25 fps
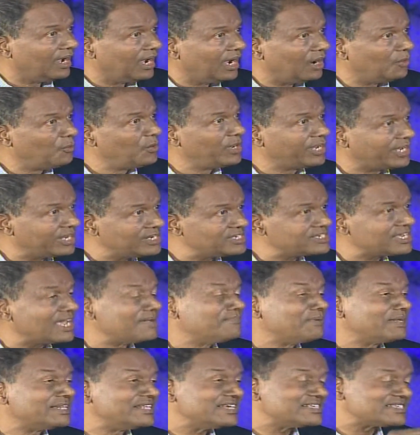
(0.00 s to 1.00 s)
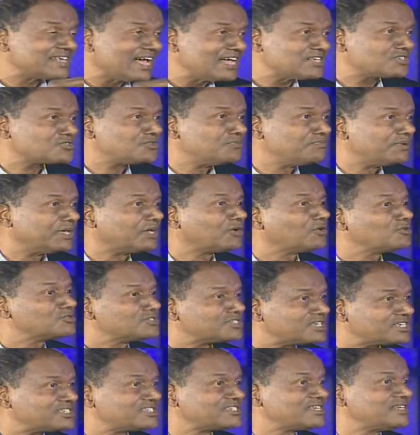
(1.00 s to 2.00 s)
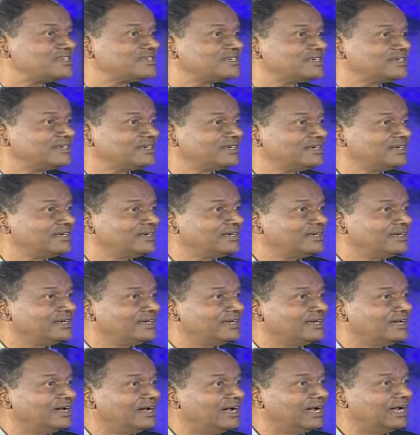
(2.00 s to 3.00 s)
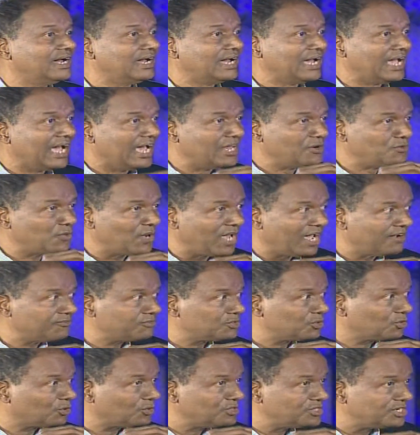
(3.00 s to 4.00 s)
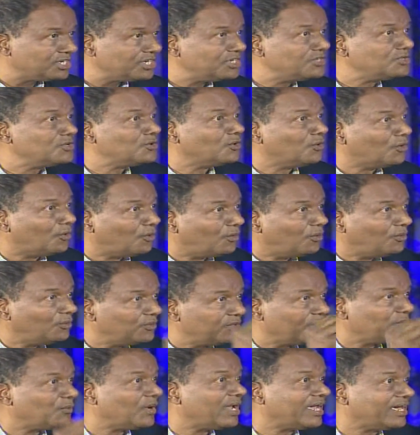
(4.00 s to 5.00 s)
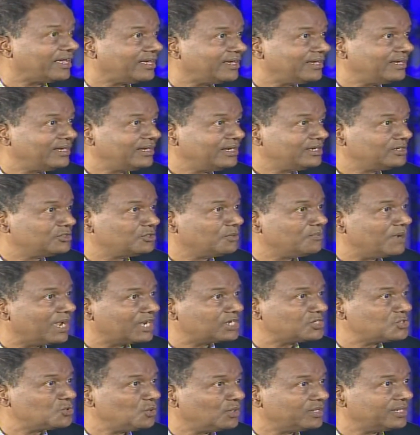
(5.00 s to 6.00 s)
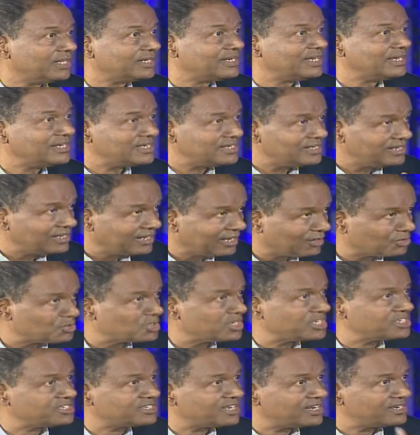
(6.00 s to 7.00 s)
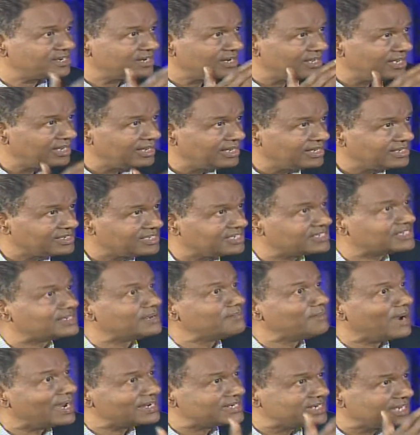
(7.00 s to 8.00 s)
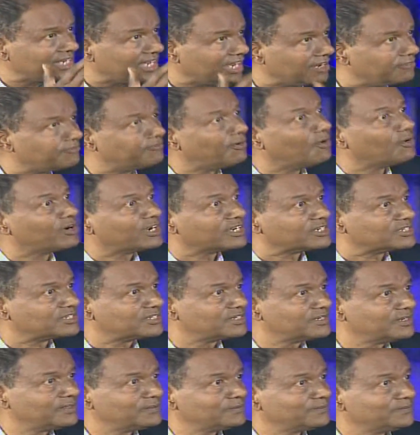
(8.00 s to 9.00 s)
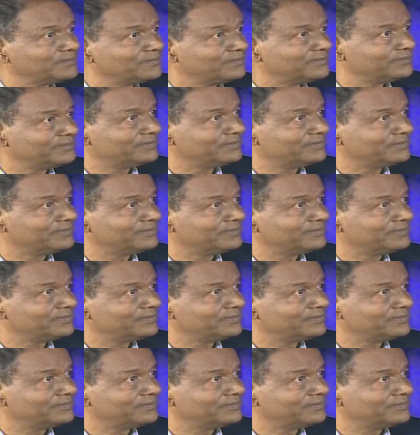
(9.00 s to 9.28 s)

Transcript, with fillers: we can say, but this has to be consistent. Uh, and we have to continue all the way mm. to make sure that consistent, systematic, and focused. Someone was telling me